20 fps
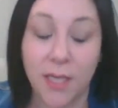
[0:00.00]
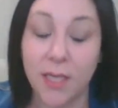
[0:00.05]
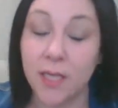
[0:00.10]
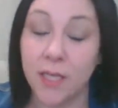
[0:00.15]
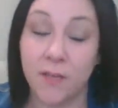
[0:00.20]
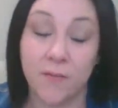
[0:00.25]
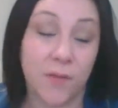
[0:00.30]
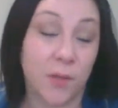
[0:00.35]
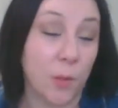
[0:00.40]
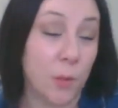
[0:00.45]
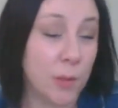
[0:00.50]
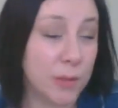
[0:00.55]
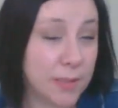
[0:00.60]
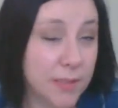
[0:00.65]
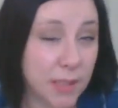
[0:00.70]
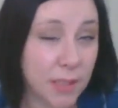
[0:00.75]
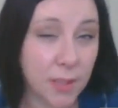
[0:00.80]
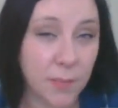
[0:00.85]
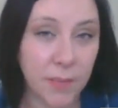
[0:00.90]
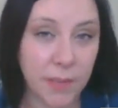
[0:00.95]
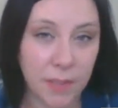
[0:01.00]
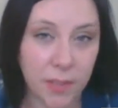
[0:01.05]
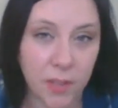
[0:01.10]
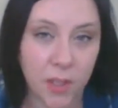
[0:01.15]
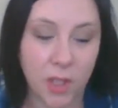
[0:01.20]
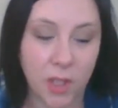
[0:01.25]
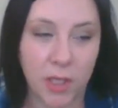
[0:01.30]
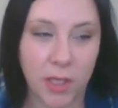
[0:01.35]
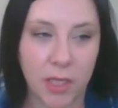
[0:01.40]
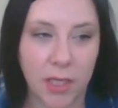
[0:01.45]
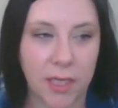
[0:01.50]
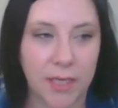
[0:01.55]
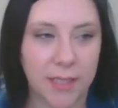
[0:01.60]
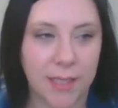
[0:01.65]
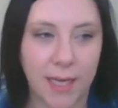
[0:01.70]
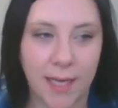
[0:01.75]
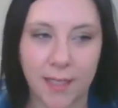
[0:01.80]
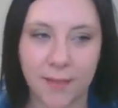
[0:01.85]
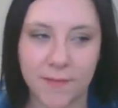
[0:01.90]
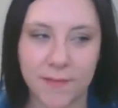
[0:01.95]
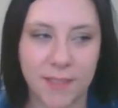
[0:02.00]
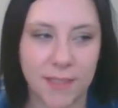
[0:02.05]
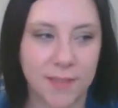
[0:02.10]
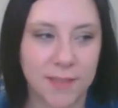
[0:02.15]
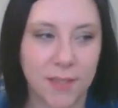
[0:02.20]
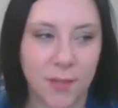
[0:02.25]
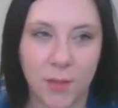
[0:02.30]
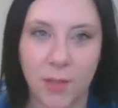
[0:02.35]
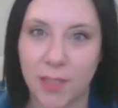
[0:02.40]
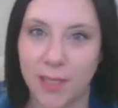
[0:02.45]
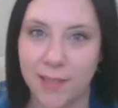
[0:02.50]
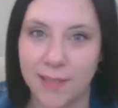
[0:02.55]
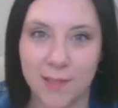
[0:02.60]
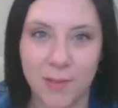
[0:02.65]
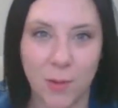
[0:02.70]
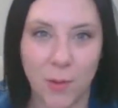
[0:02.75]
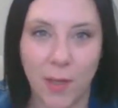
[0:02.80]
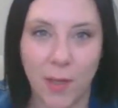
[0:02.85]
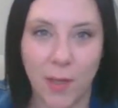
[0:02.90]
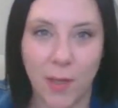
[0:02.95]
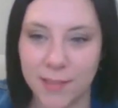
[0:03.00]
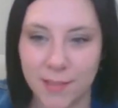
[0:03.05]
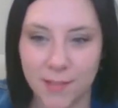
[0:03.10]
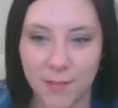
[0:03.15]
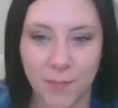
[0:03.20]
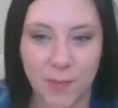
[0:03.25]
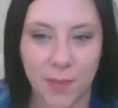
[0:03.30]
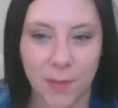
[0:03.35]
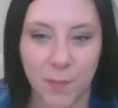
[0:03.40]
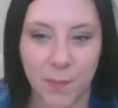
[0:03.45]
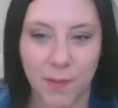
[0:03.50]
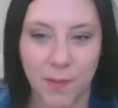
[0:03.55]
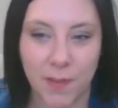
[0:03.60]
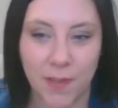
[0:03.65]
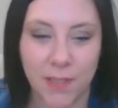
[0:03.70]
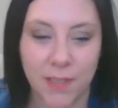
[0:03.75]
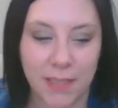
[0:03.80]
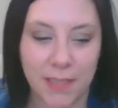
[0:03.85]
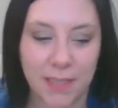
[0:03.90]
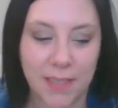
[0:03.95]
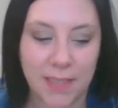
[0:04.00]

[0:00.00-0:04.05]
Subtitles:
if there was going to be a career, I kind of sent out an SOS to people